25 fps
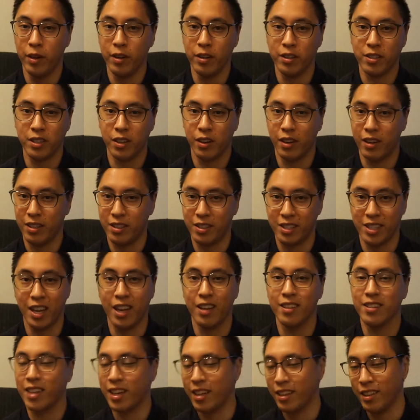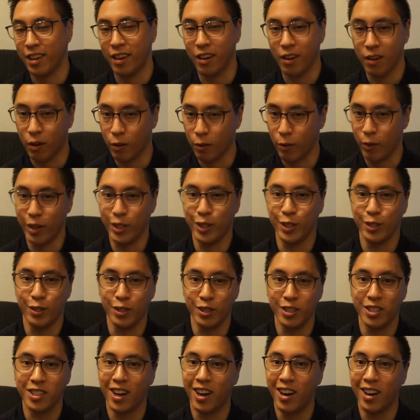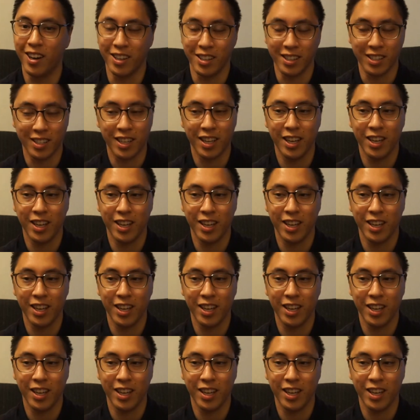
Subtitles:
so it sounds like they're original songs.